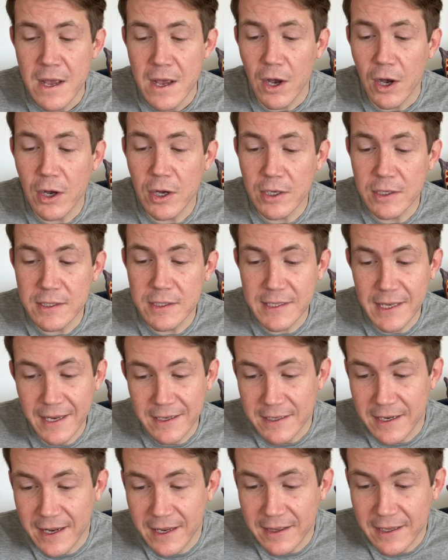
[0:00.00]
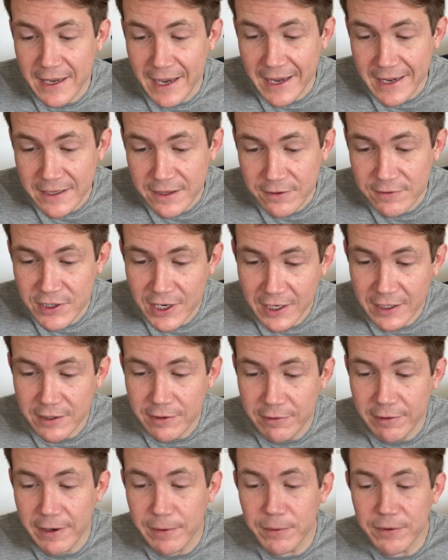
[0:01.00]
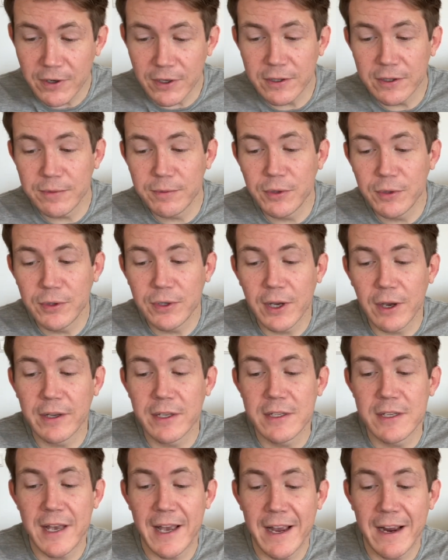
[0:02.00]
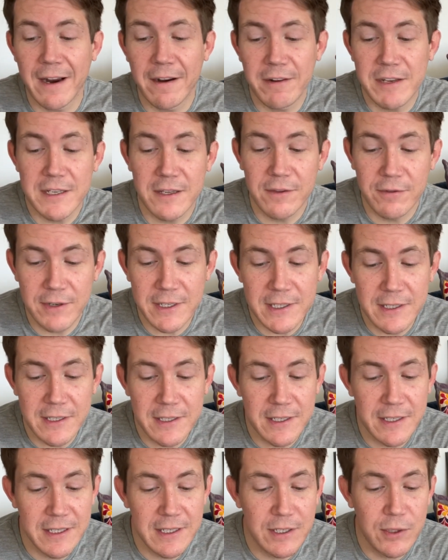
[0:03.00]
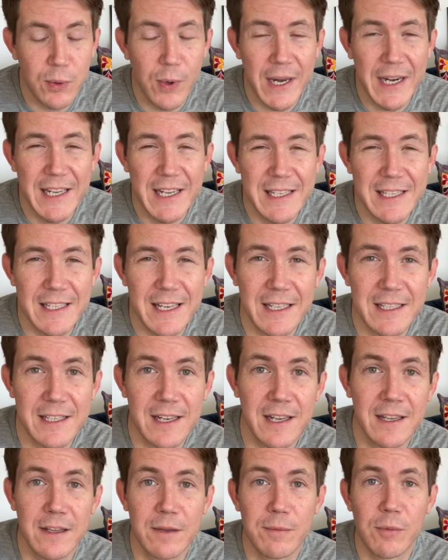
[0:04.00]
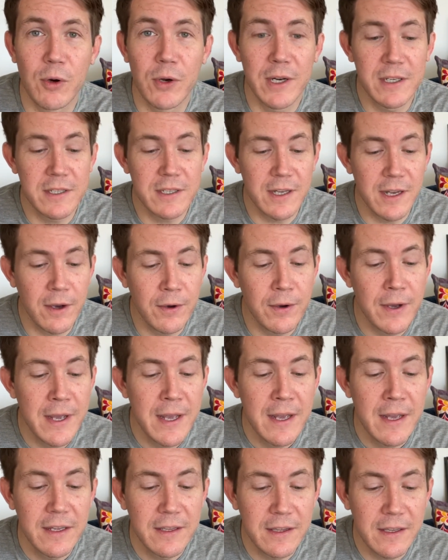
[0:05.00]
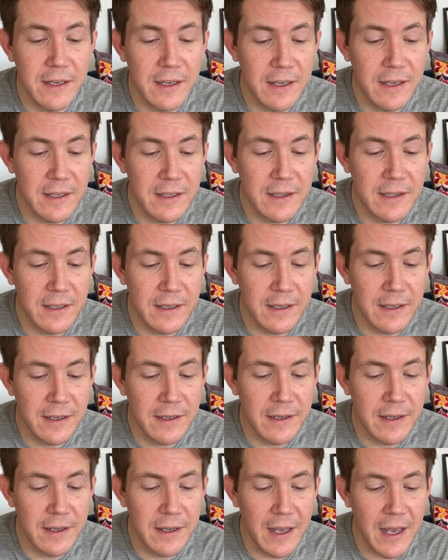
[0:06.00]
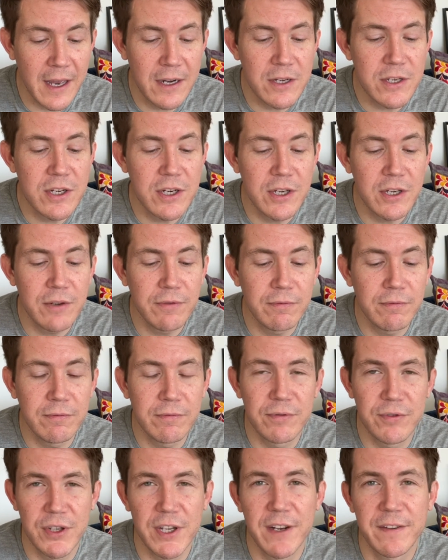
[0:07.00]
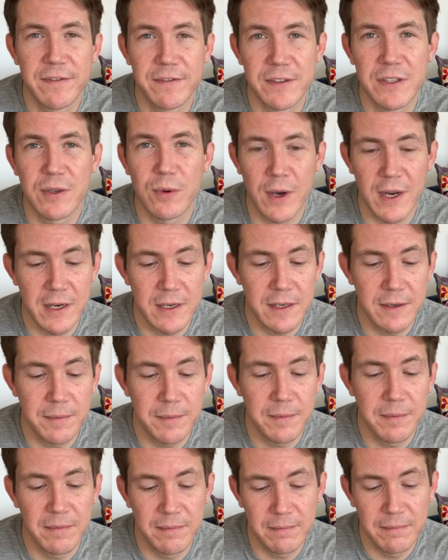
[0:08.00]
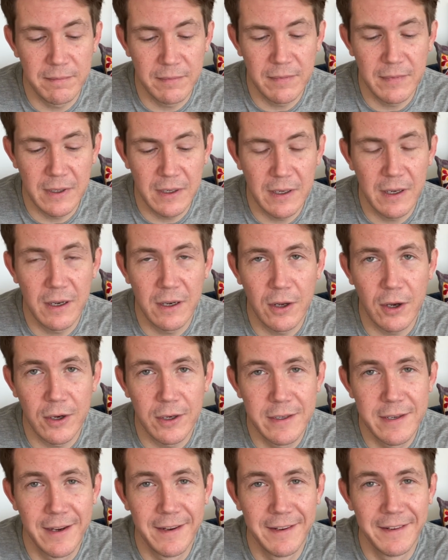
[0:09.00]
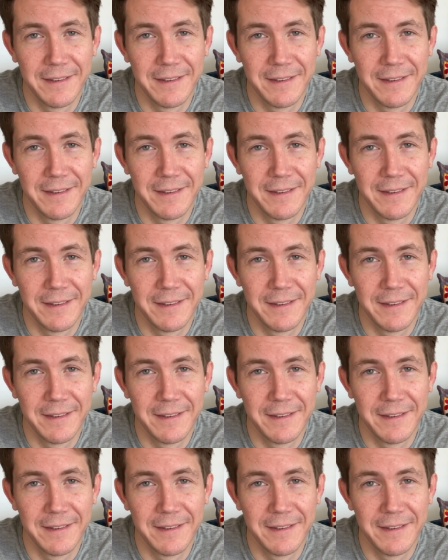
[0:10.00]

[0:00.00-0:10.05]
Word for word: On Saturday, the eighth of January, we've got the moon going into Aries at three twenty-six in the morning. So the, the energy shifts quite a, a lot.